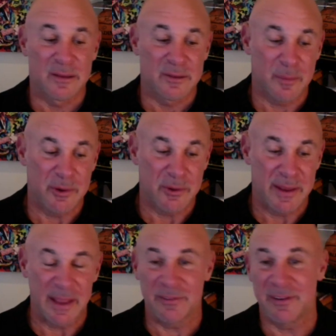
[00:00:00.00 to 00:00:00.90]
Somebody who
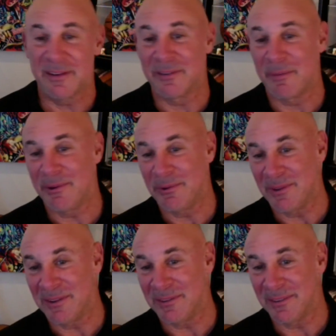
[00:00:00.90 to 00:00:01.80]
gets it and somebody who
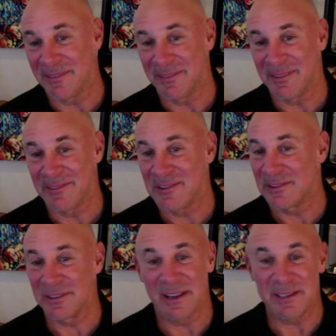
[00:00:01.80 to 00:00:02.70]
doesn't. There's no
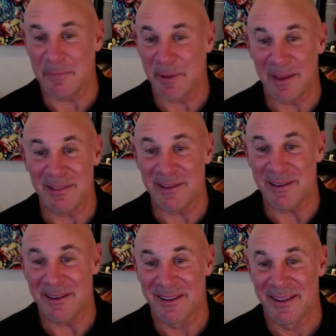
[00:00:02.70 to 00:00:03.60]
such thing as a bad
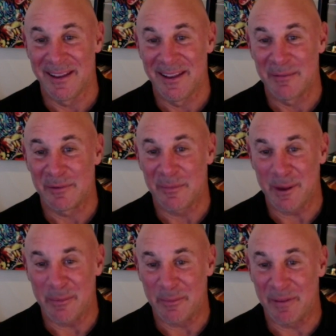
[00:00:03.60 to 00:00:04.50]
lead.
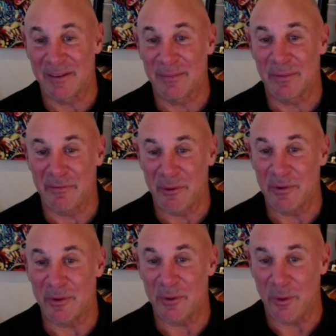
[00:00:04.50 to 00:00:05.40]
Somebody picks up the
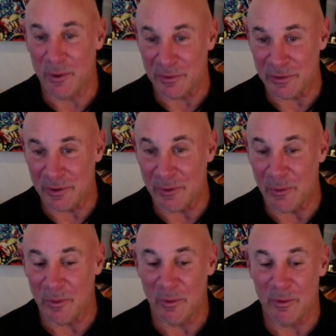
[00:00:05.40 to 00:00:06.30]
phone and calls
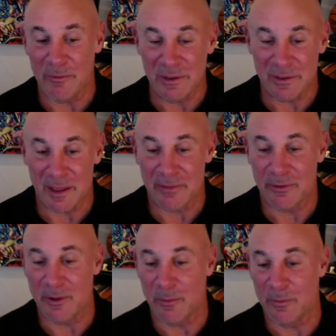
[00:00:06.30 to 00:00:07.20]
you or reaches out
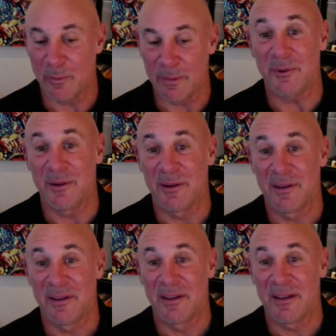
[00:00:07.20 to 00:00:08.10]
to you.
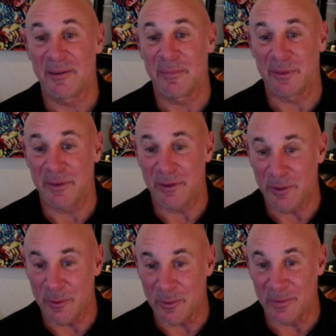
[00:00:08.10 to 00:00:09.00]
It's up to
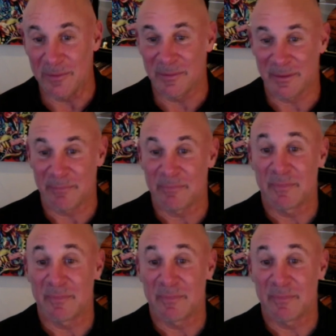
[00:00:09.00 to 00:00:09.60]
you to